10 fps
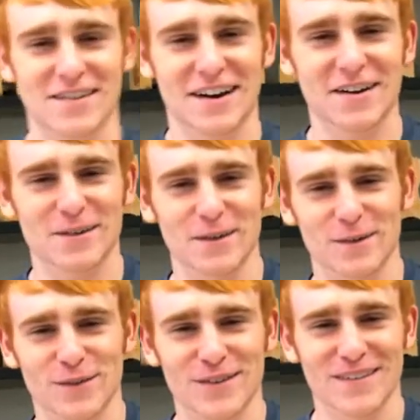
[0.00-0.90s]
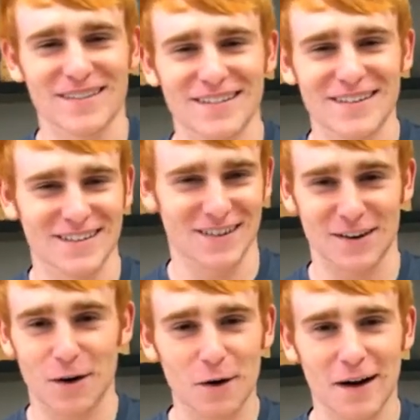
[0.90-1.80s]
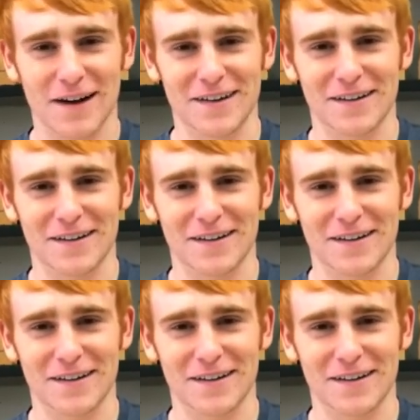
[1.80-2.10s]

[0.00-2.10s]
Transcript: scared of dog eye